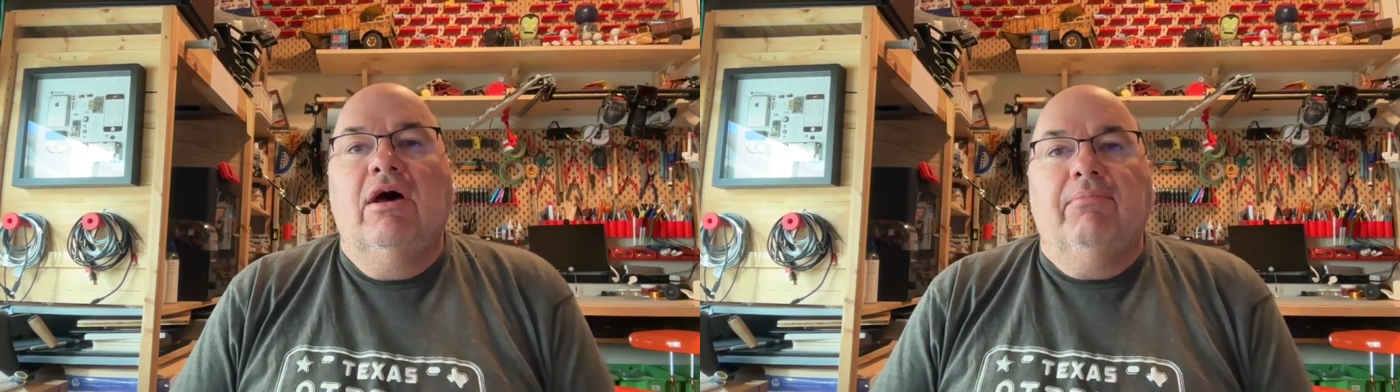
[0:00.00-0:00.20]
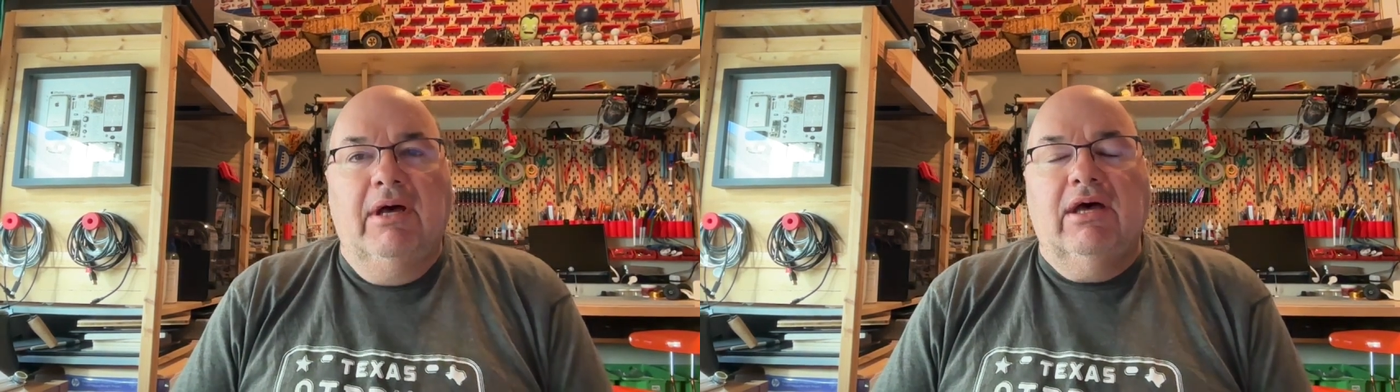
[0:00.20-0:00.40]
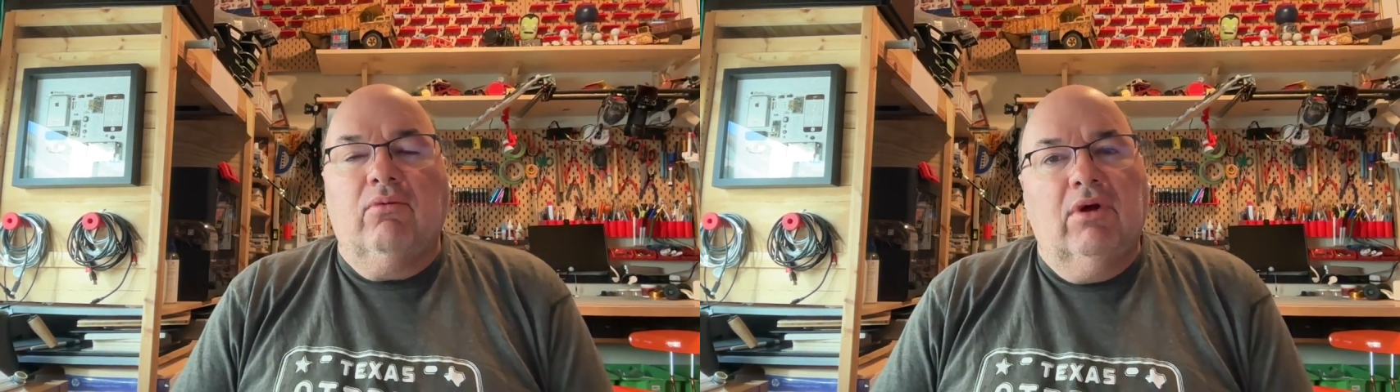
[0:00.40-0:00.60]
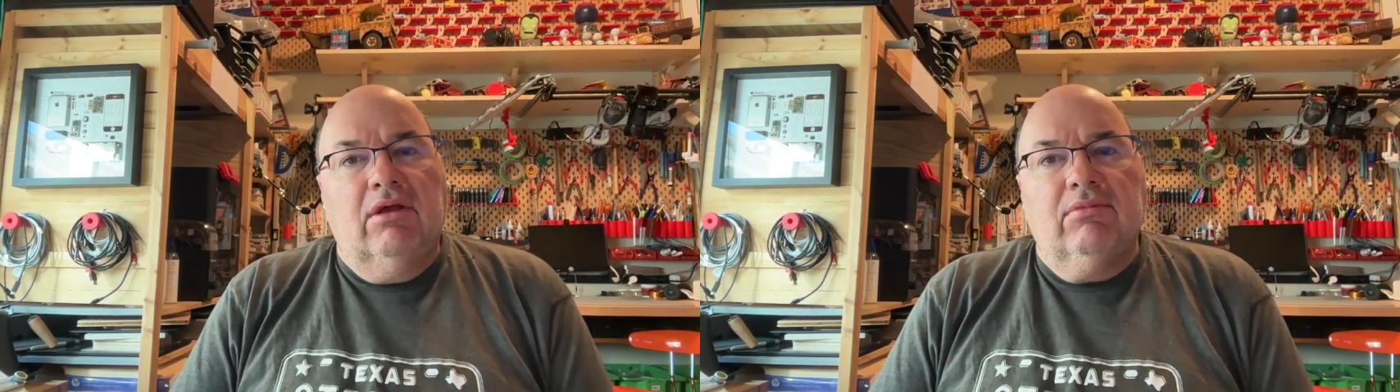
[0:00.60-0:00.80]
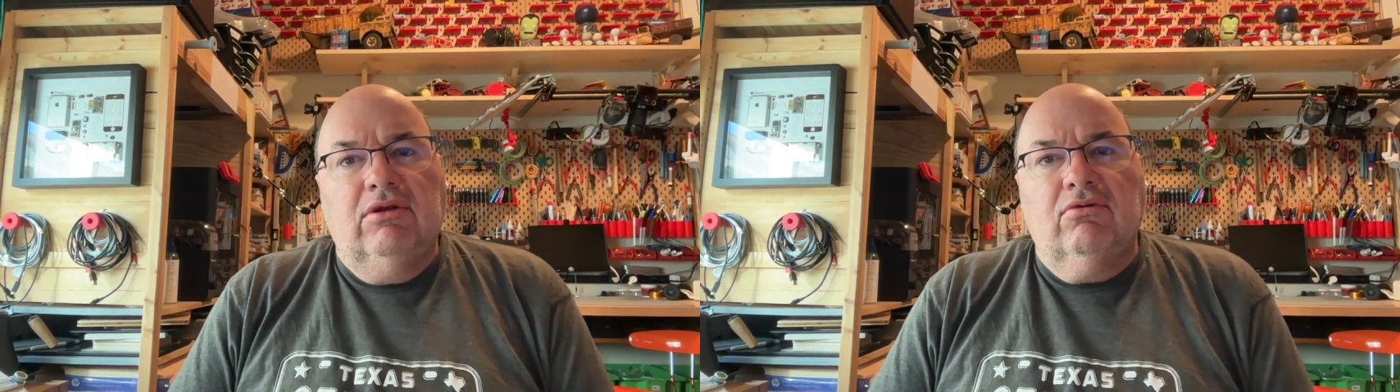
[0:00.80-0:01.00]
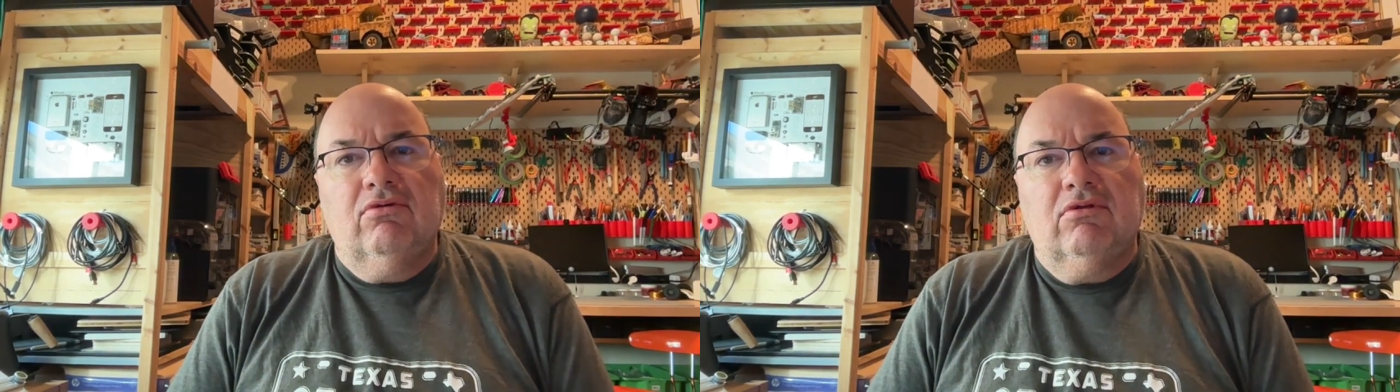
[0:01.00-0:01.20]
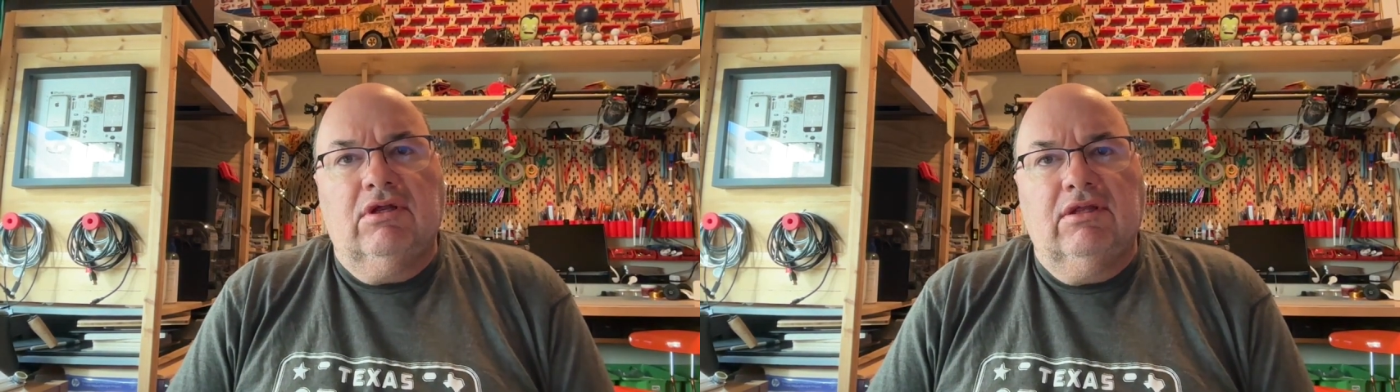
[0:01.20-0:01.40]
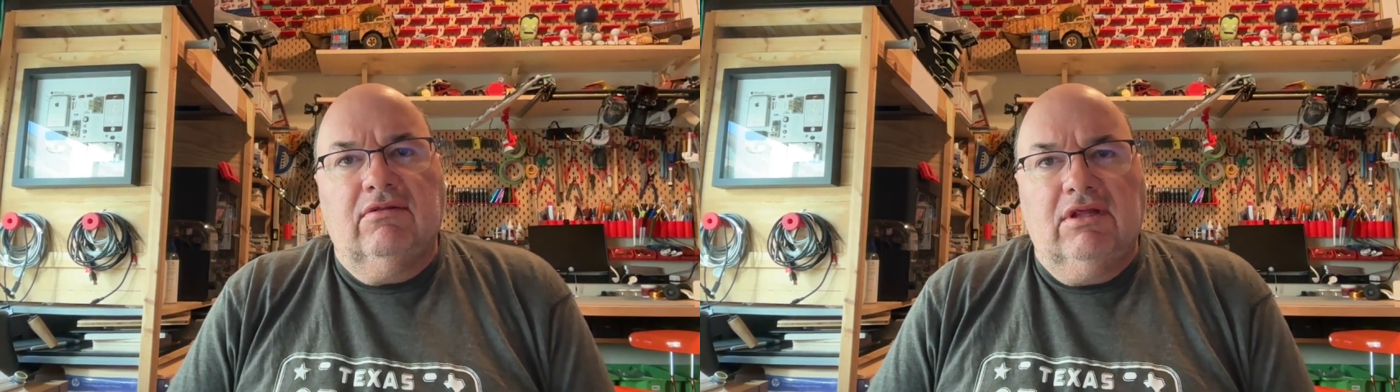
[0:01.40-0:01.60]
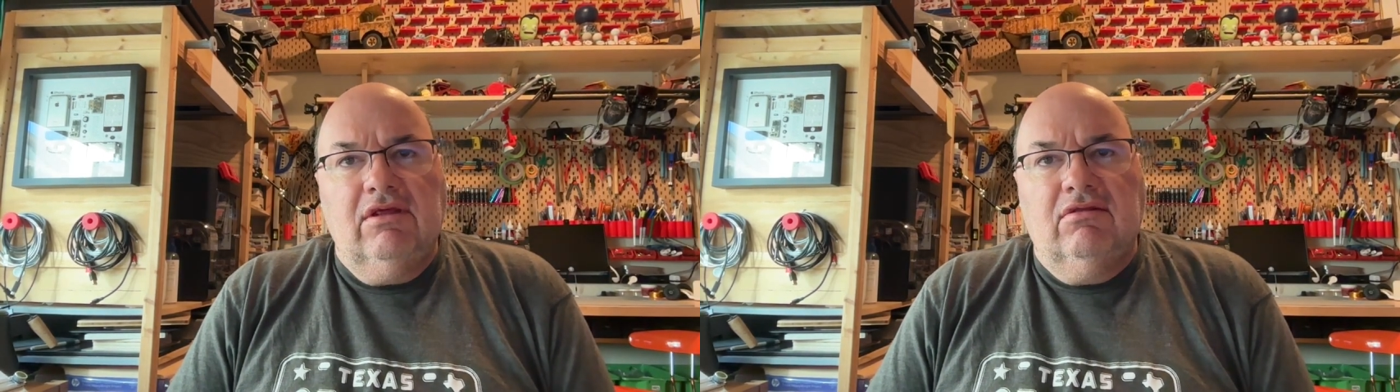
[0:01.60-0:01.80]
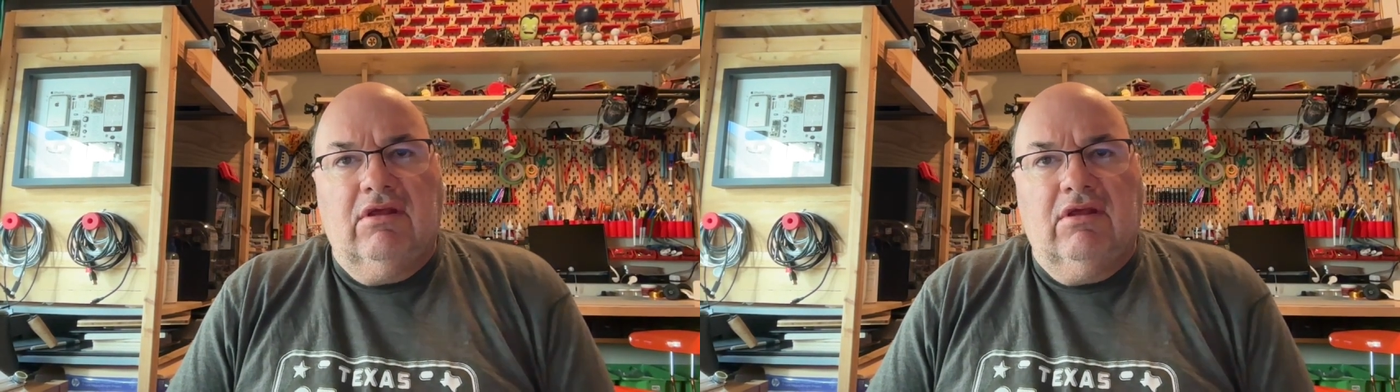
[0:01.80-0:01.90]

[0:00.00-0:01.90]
But what I'm interested in these